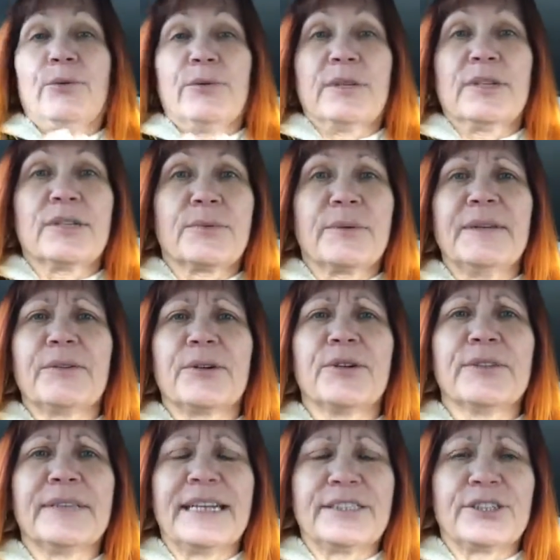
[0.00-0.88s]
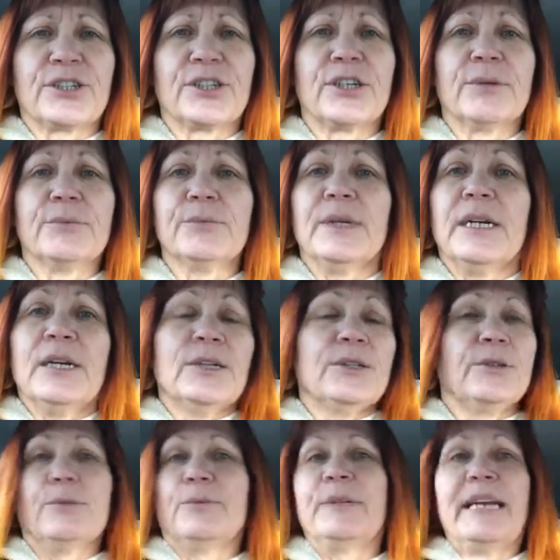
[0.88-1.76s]
know this. We've heard that term.
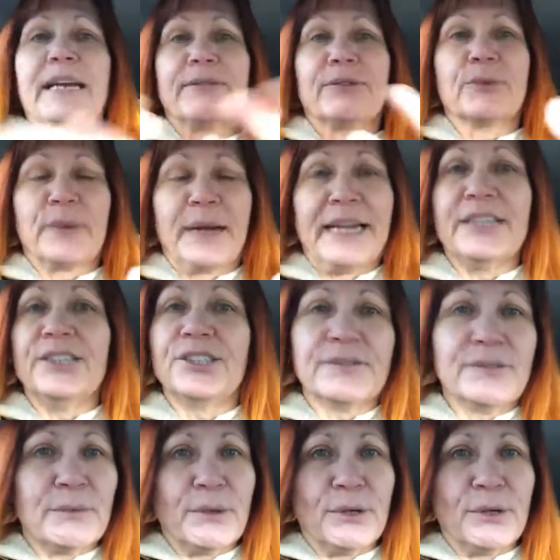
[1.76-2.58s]
We have a range of